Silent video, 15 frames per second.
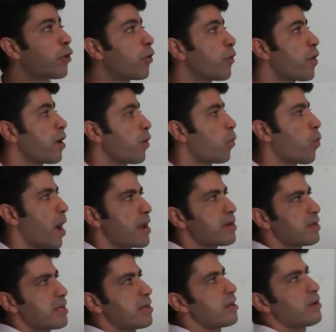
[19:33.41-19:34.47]
So
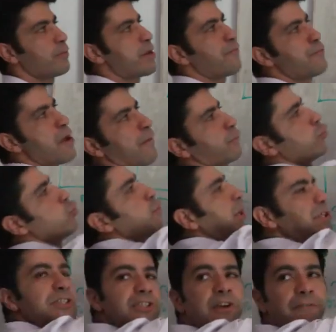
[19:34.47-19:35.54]
if we have too
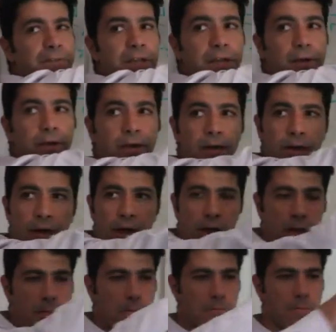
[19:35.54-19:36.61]
much stuff here,
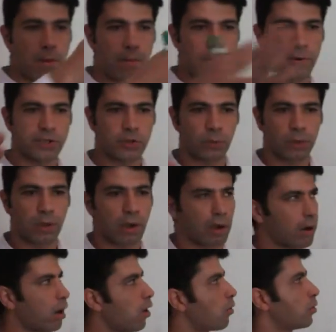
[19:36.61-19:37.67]
memory manager will go,
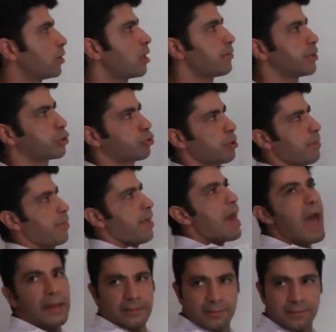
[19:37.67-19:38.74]
oh, let me trim
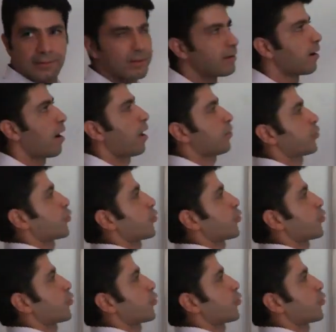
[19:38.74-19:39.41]
that. I'll